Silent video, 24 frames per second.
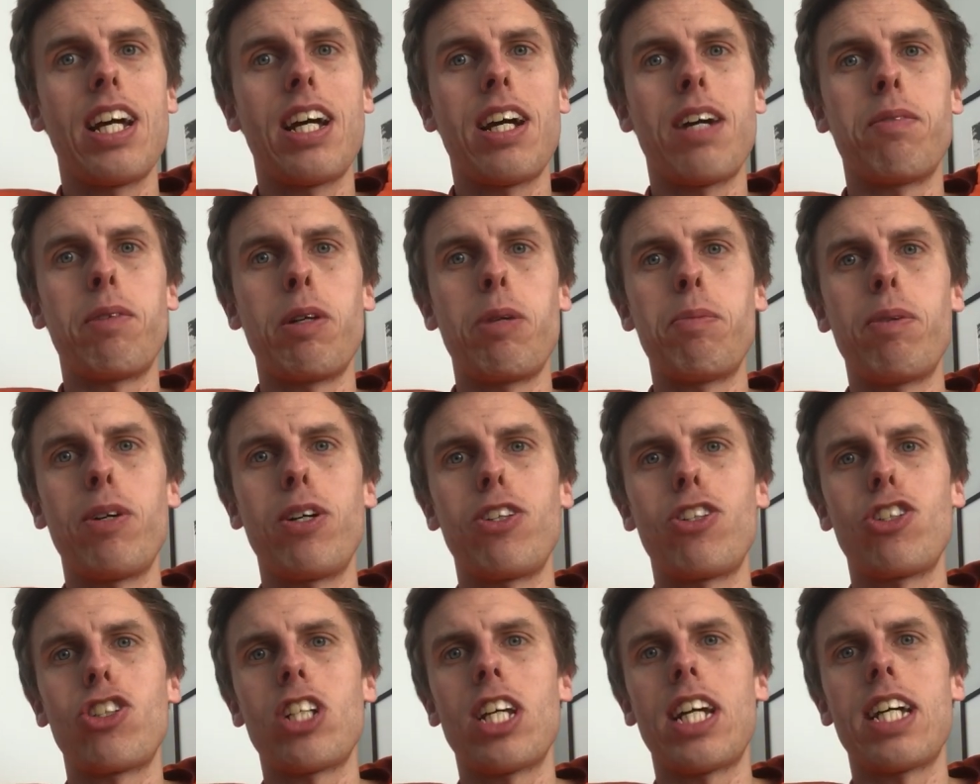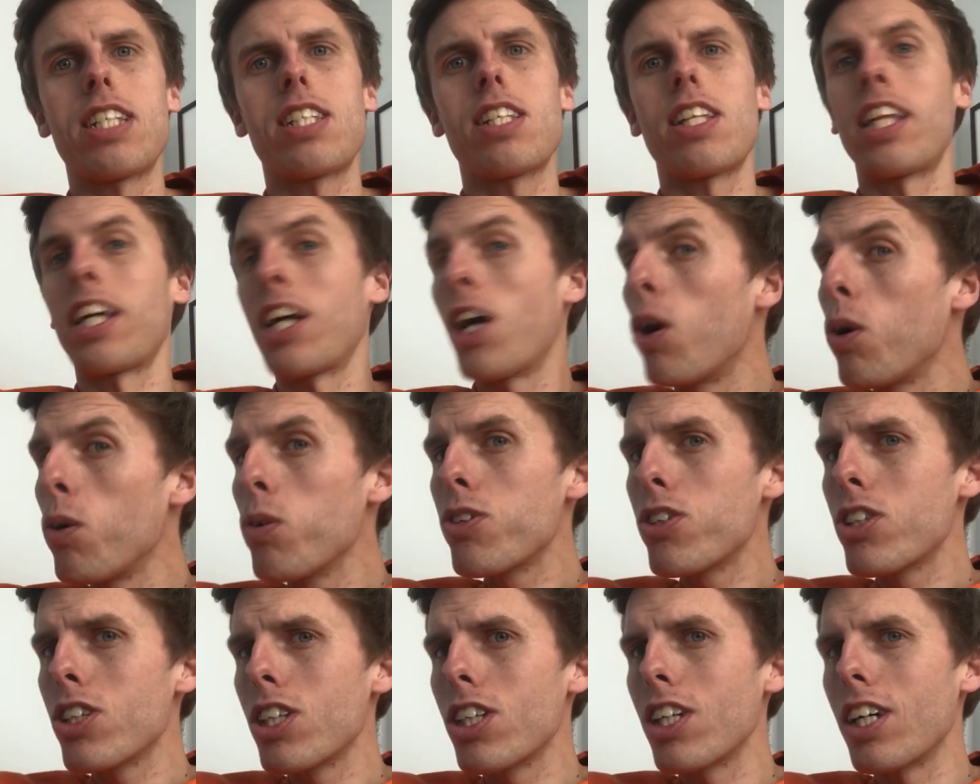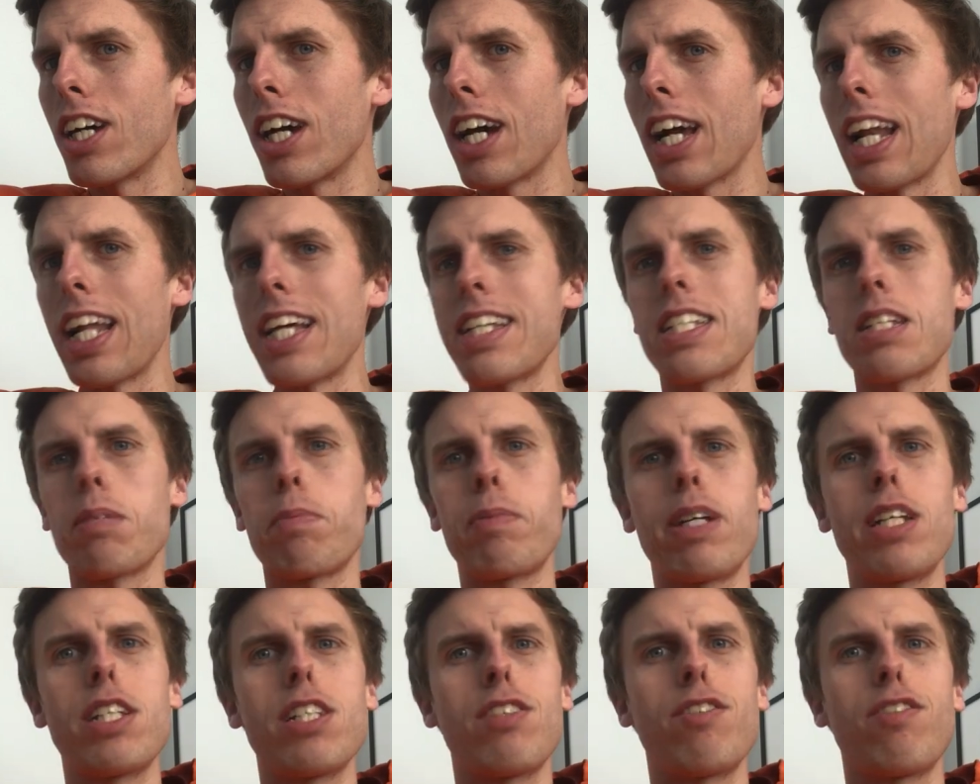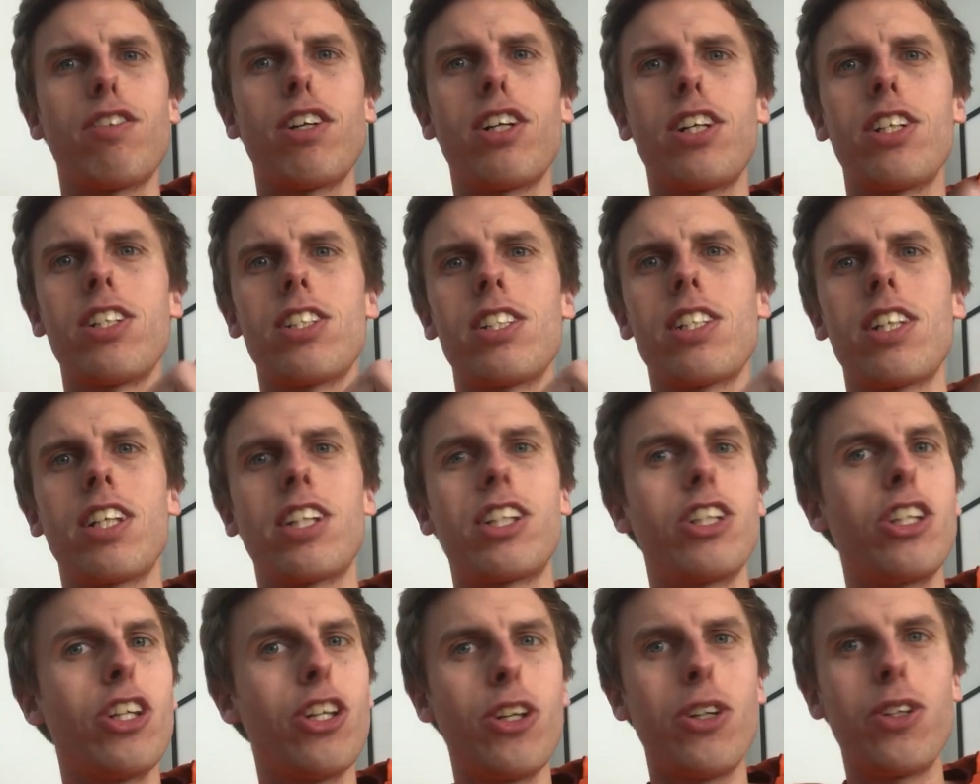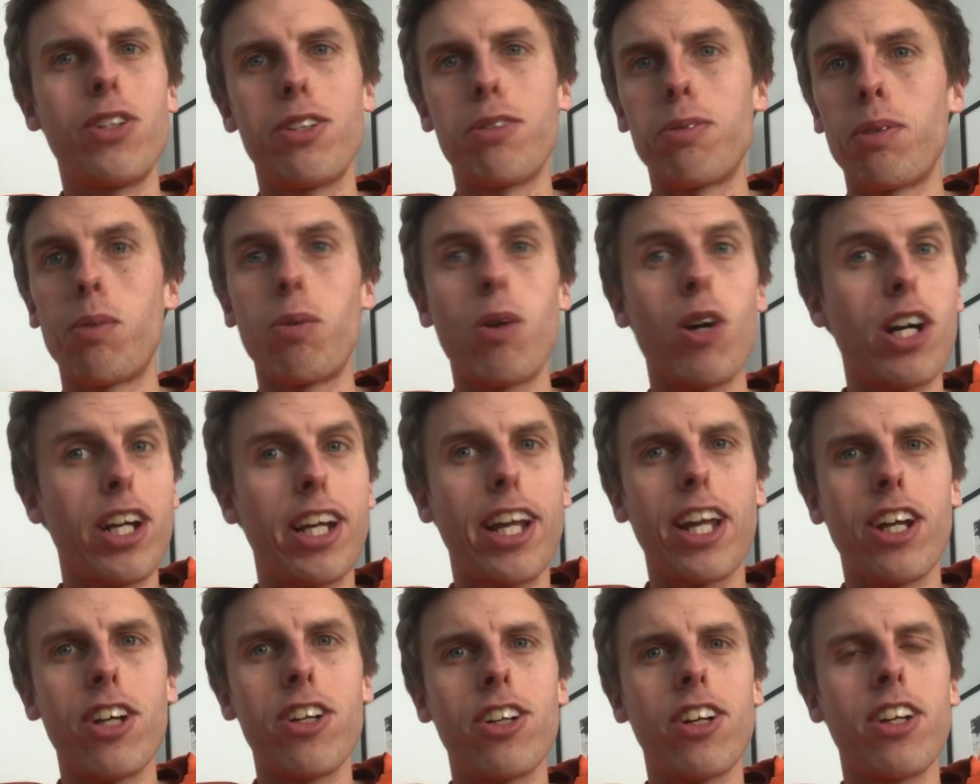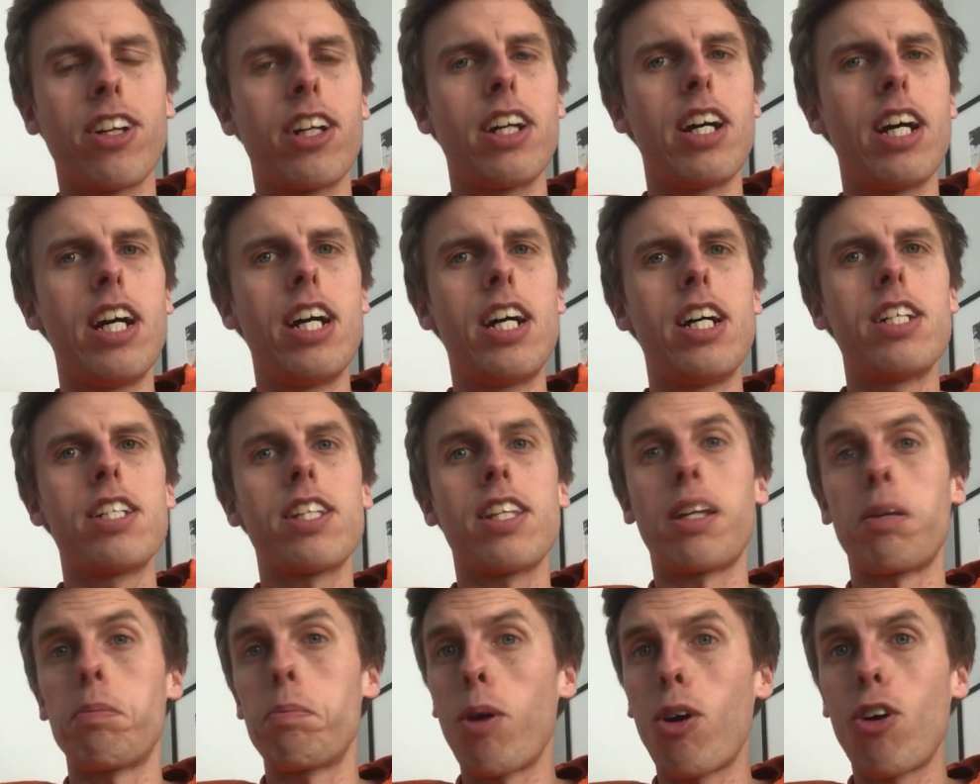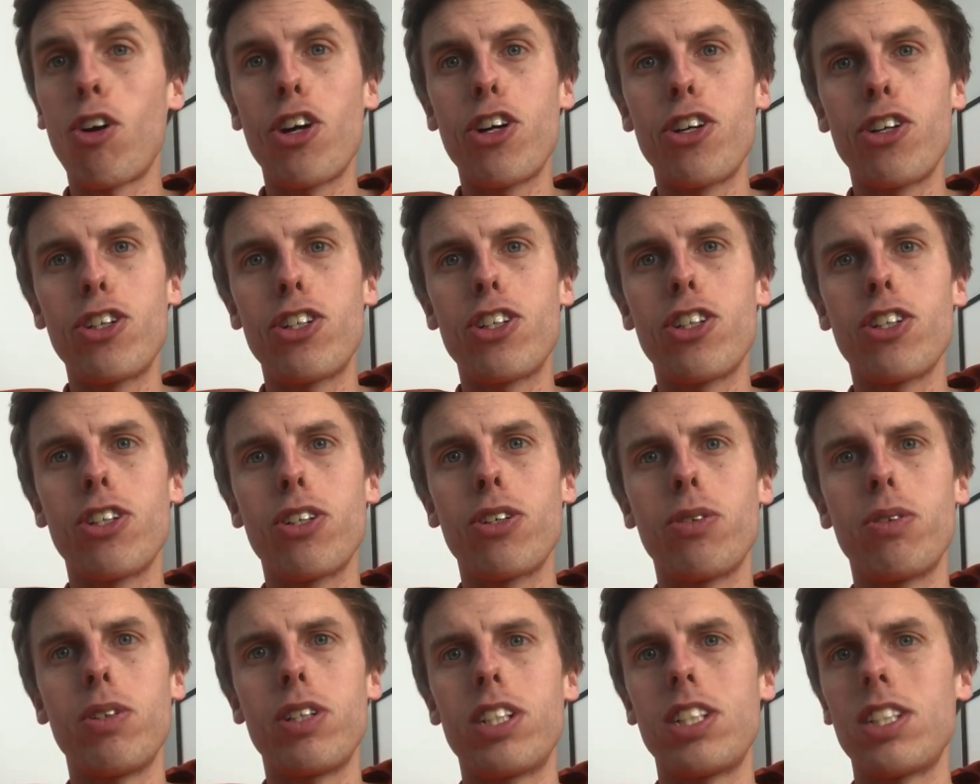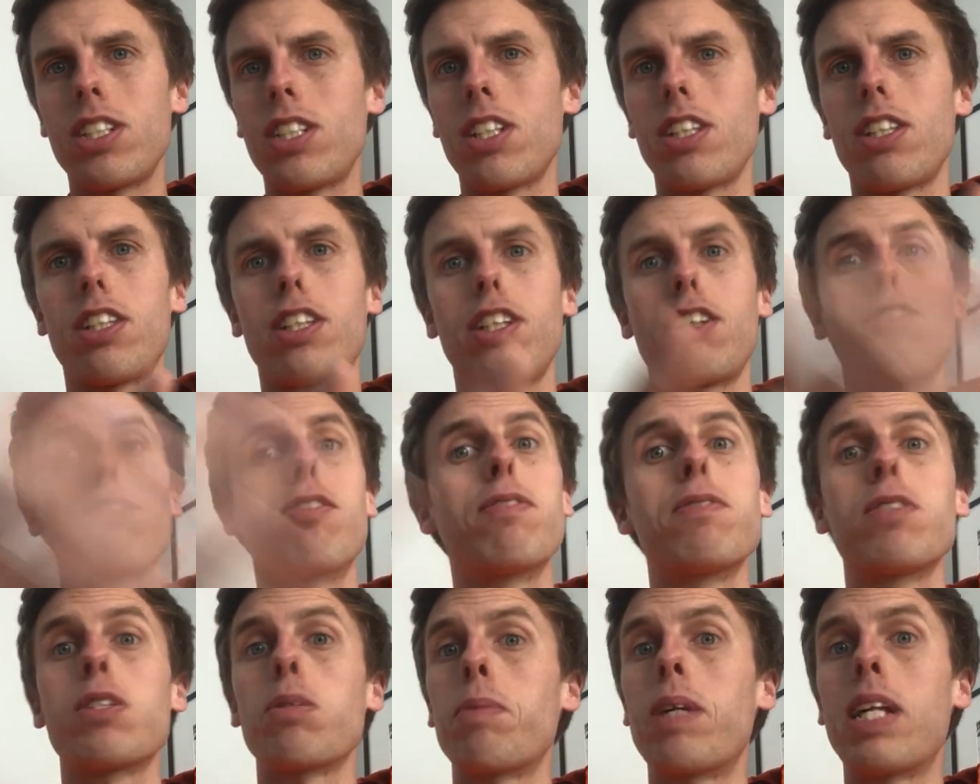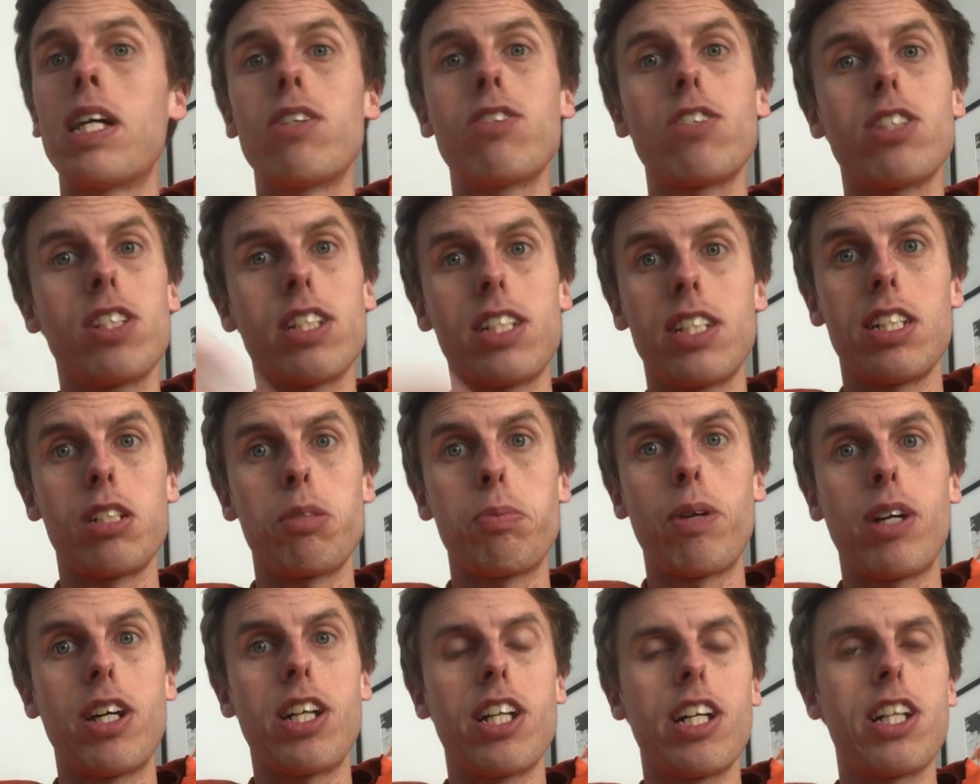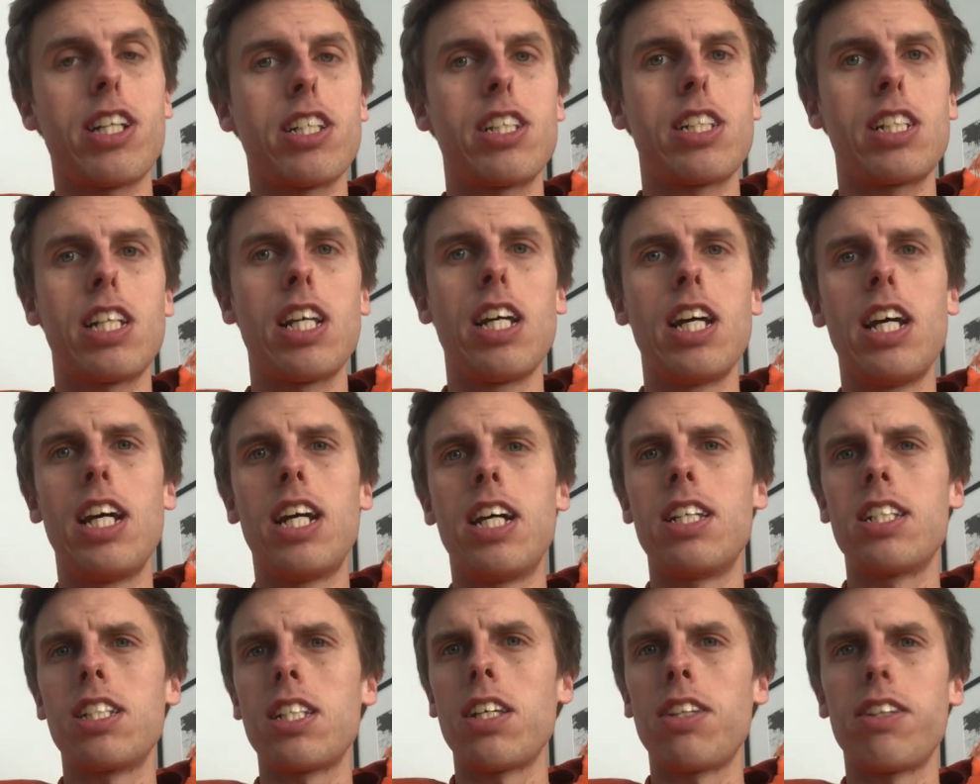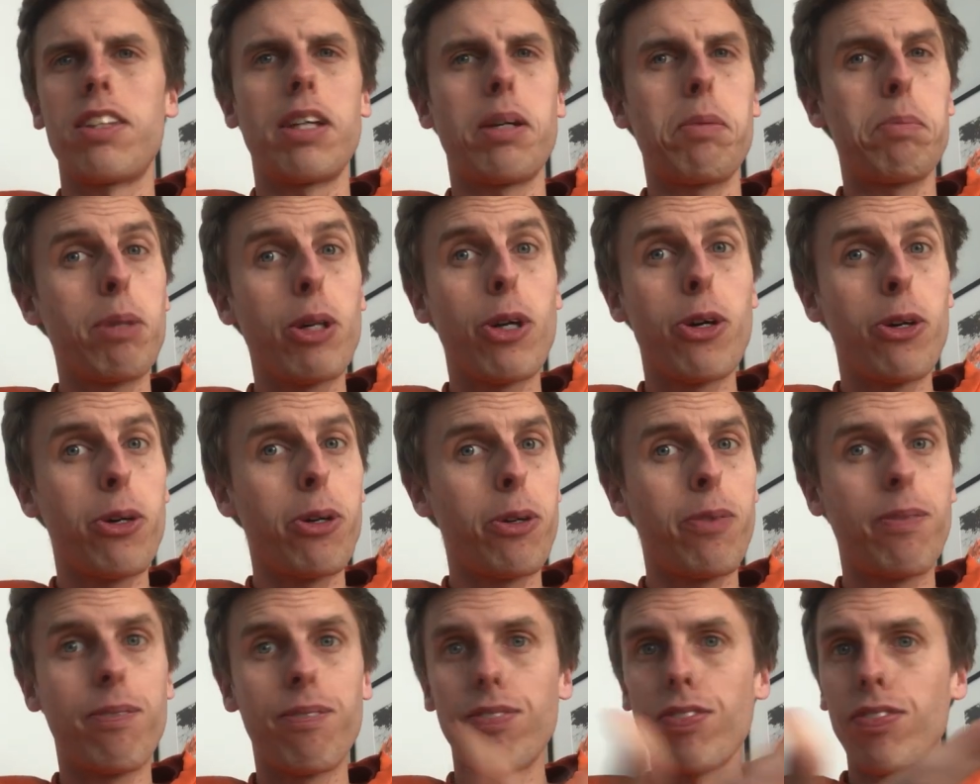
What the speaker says: And we both share something old, a classic piece of ours, something new that we're working on, something borrowed, which is something from someone else that's inspired us, and something blue,